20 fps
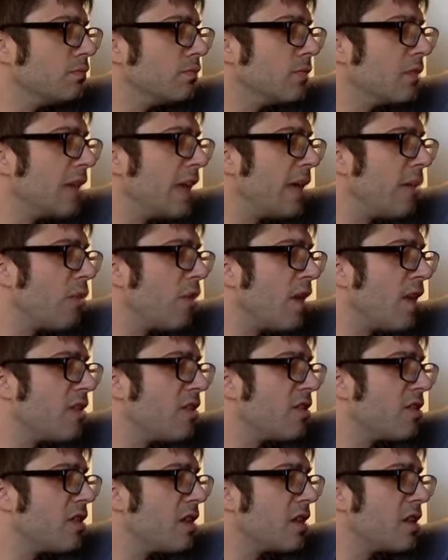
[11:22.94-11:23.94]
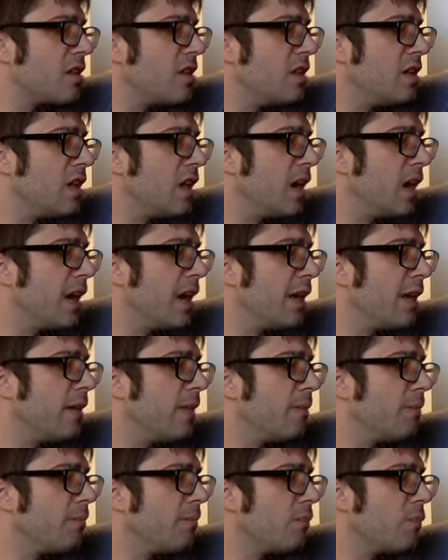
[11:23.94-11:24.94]
Okay, we're at 69.
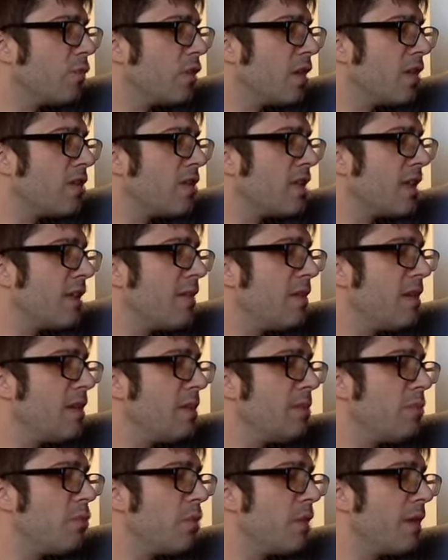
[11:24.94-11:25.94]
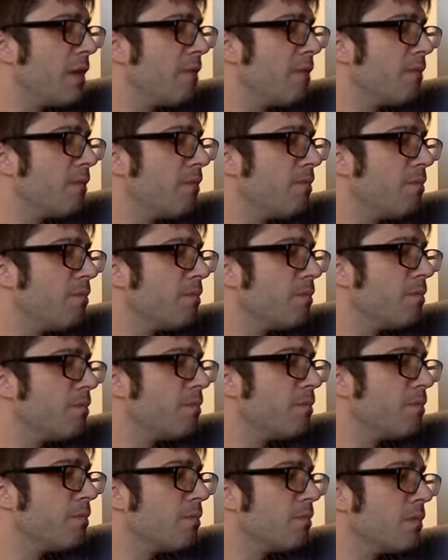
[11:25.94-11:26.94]
We're at
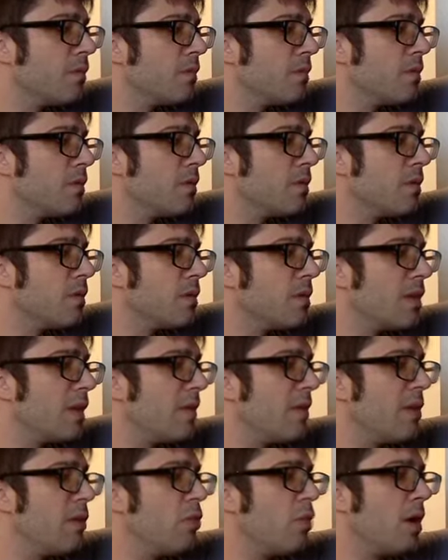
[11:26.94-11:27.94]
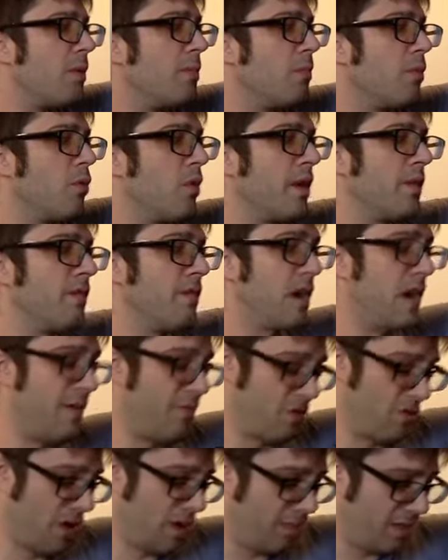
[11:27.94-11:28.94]
71.5.
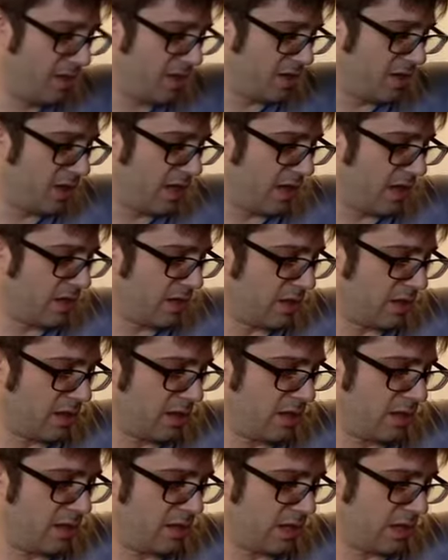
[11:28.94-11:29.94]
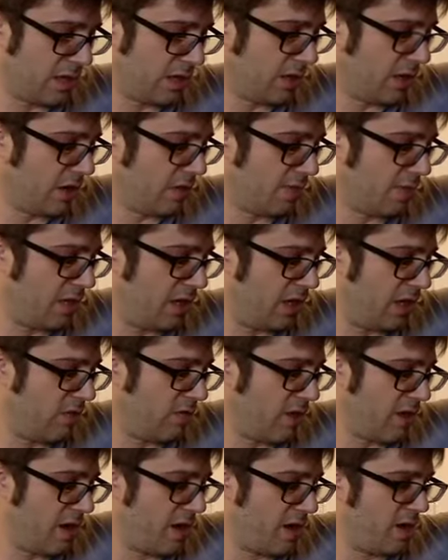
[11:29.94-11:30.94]
So I'm gonna take it off the heat
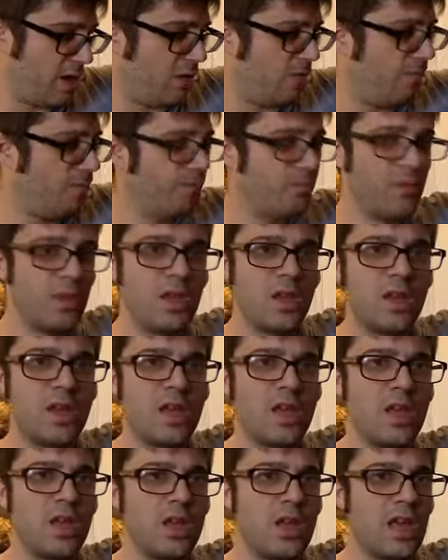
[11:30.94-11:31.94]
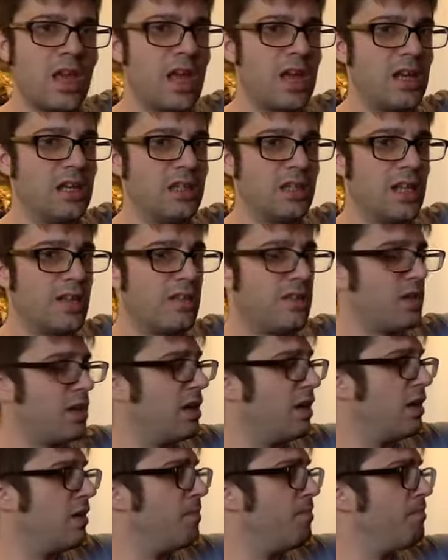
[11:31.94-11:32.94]
right now, and let's
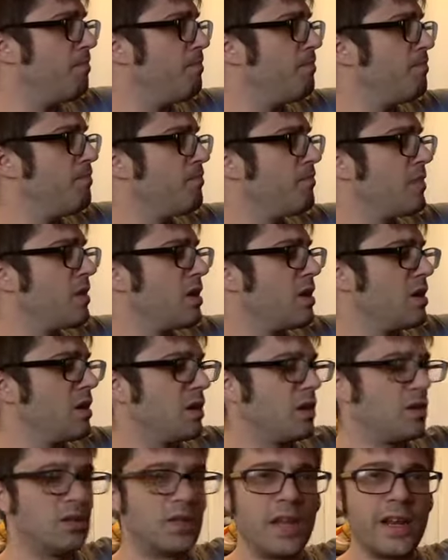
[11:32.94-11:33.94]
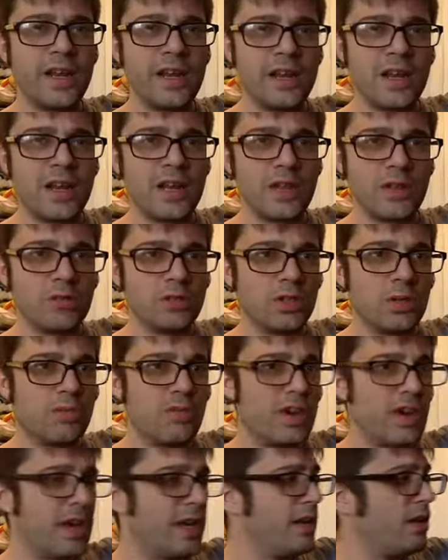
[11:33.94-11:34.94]
let it
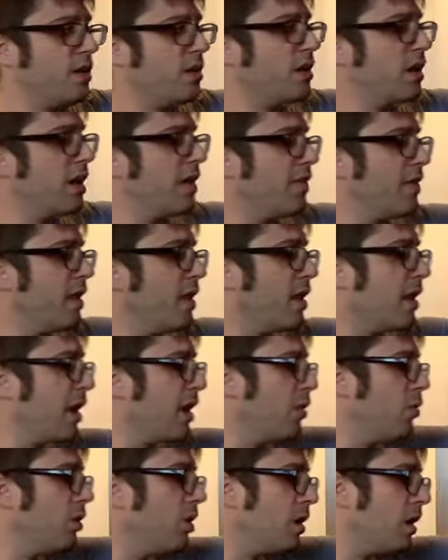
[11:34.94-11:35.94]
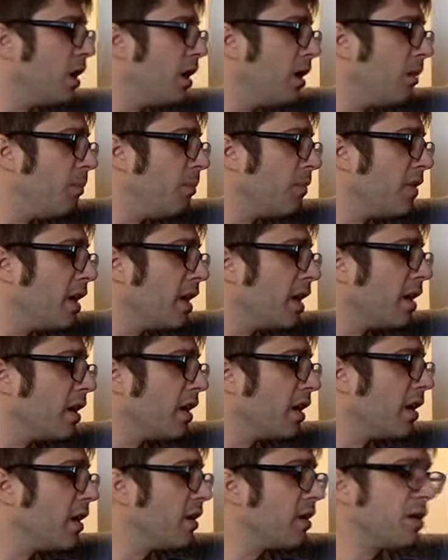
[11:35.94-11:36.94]
equilibrate, and then I will take
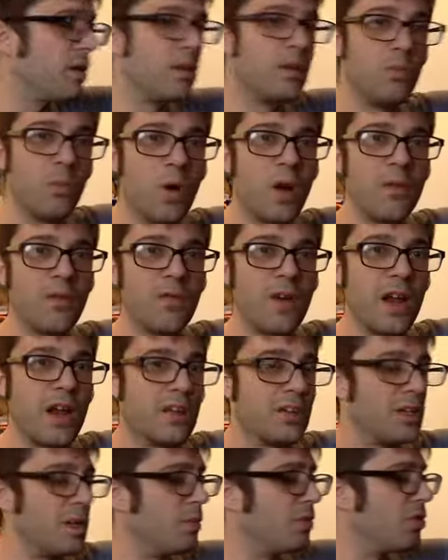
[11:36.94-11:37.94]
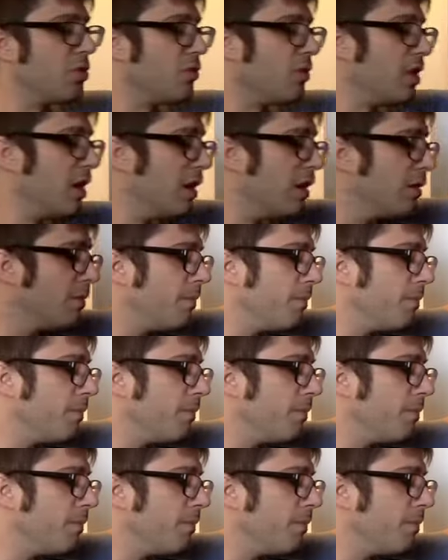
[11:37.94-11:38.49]
one final temperature reading.